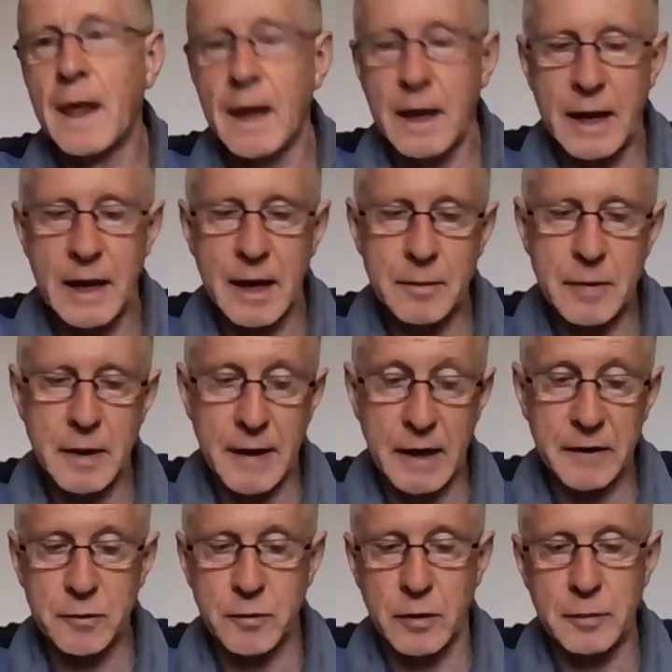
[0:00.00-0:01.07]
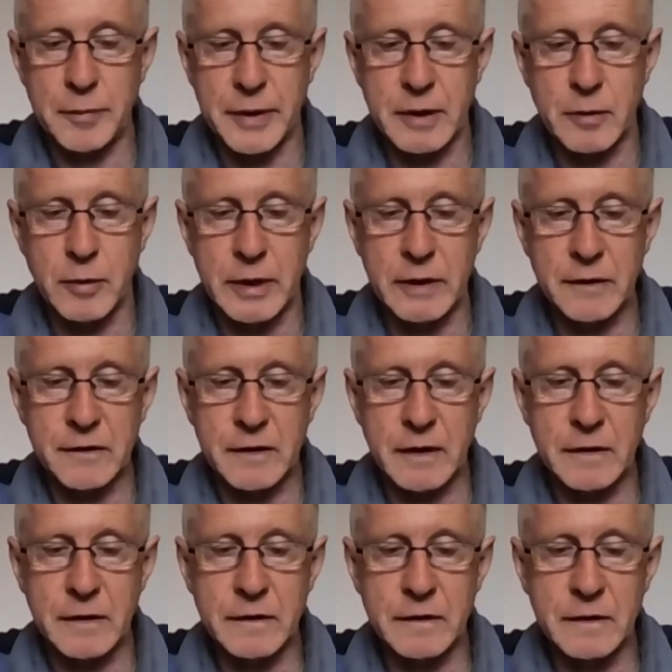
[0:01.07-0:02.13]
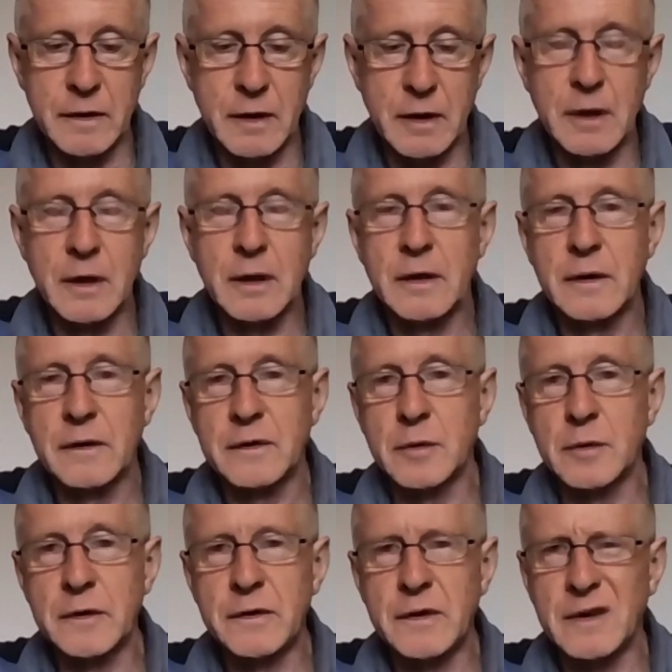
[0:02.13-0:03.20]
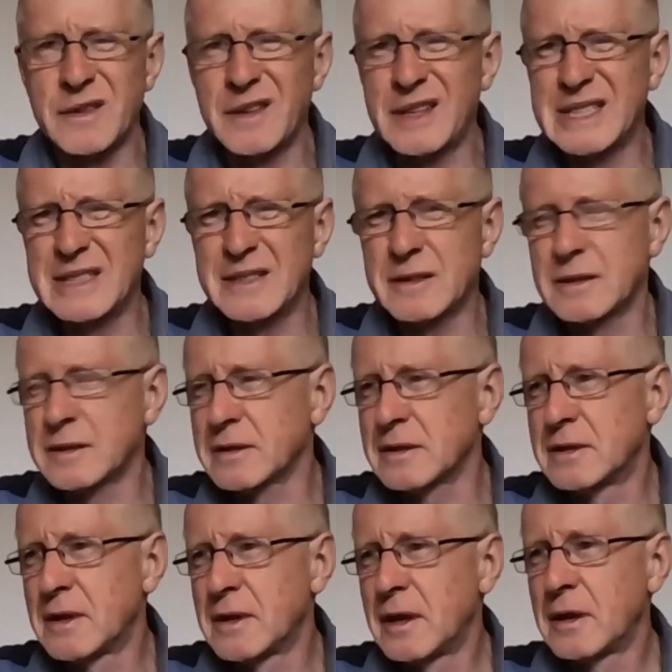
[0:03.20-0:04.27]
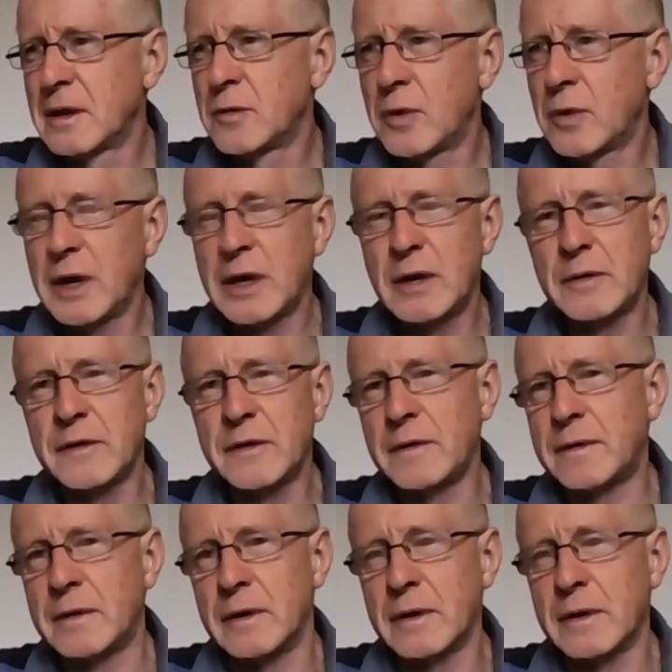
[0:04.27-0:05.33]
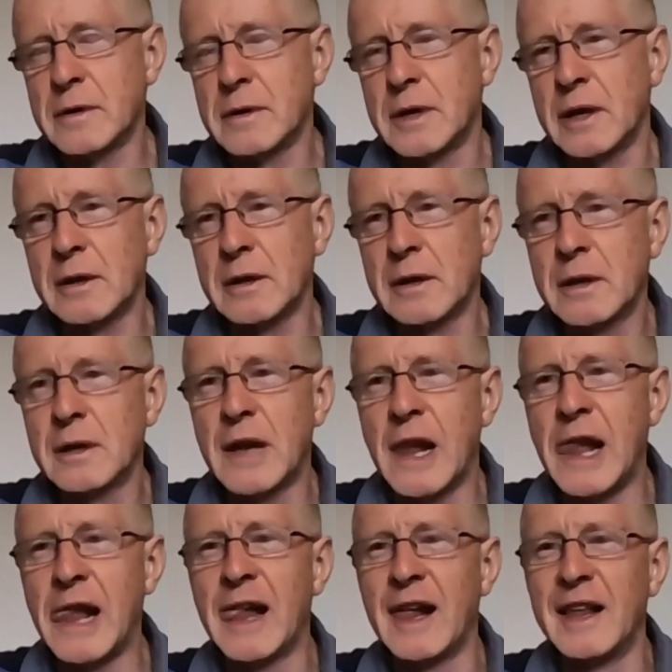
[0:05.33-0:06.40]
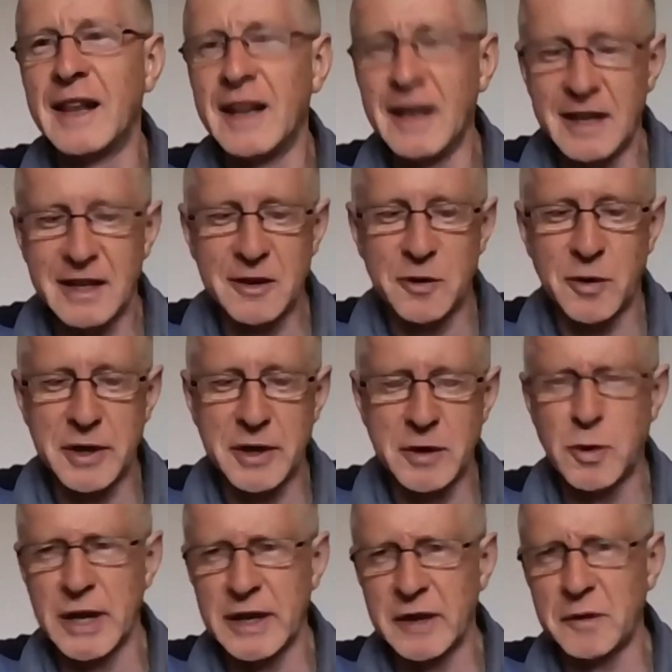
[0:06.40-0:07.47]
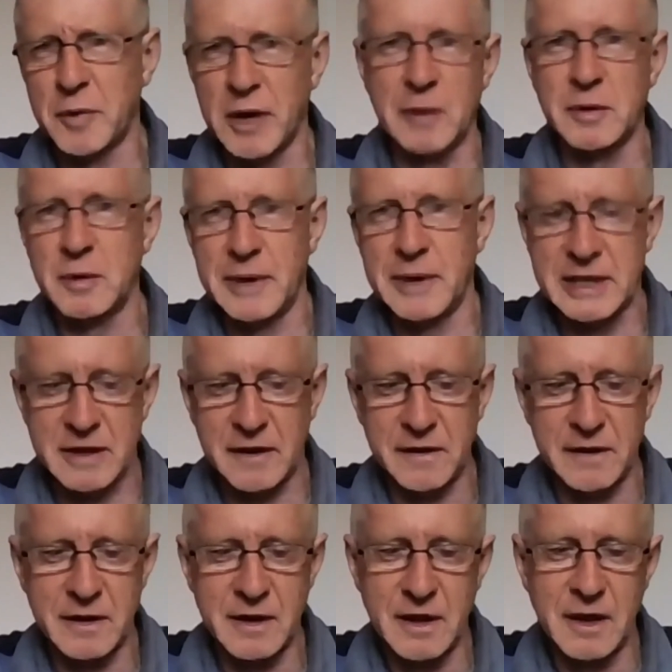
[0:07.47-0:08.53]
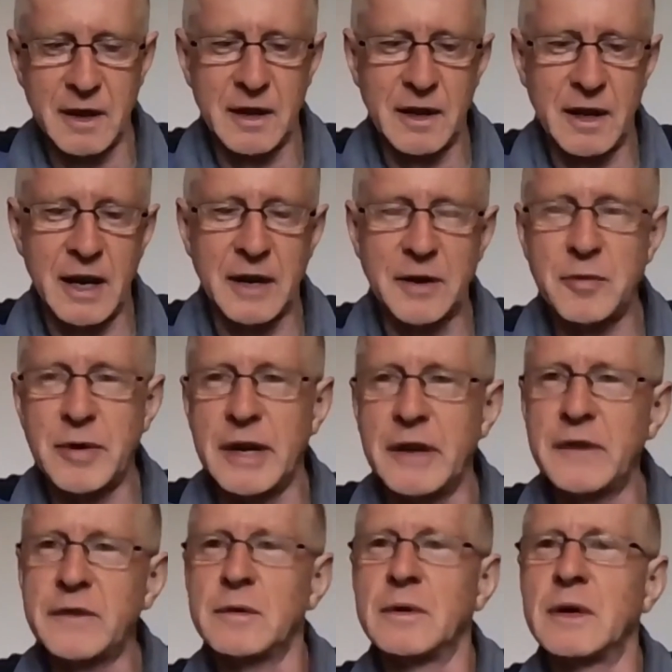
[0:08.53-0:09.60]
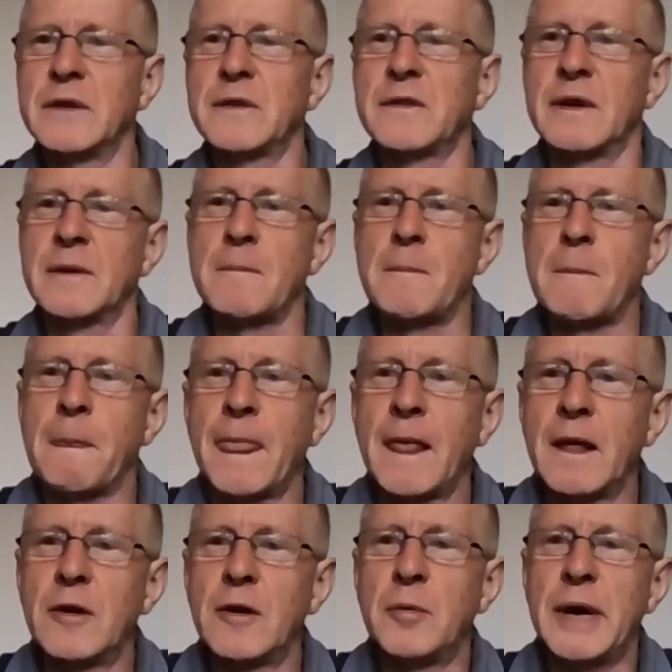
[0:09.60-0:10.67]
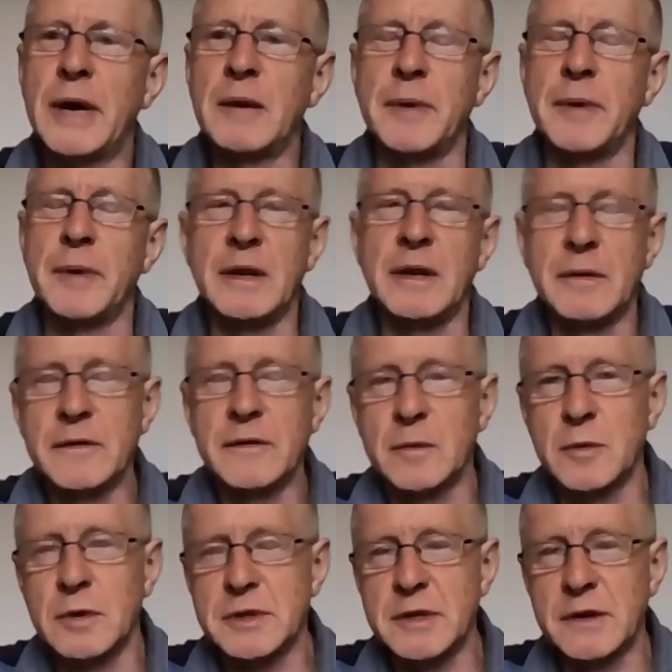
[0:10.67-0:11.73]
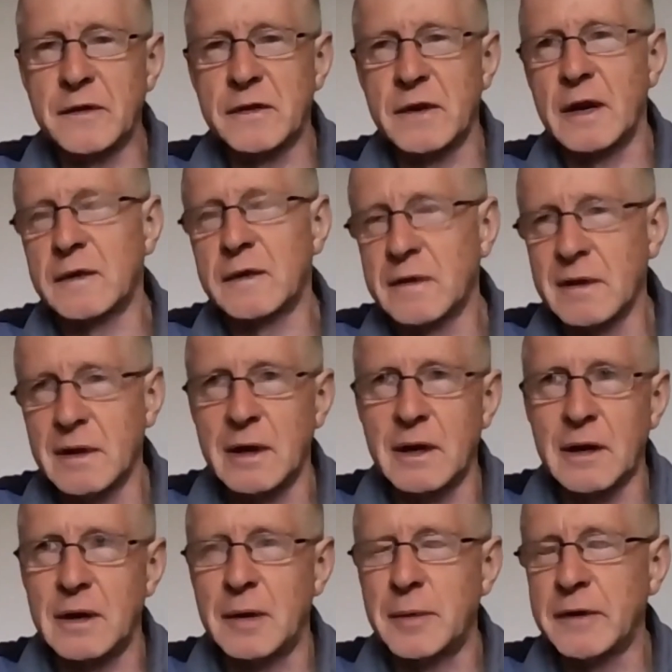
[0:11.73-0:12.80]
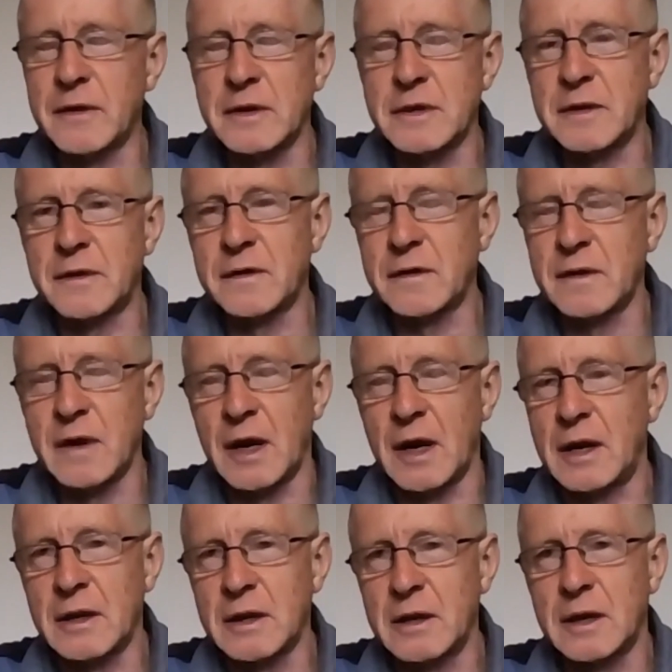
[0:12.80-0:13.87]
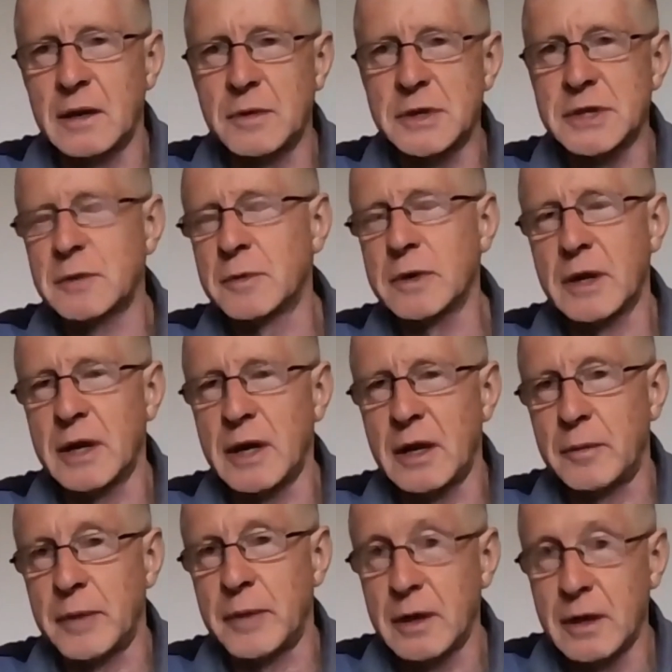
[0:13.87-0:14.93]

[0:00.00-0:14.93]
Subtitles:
And that's what being a witness is. Someone says, "Oh, why are you different? You know?" Or you want to use Bible verses, and you're ready to answer. Or maybe someone just says, "Oh, I'm in such a strange, you know, there's something helpful."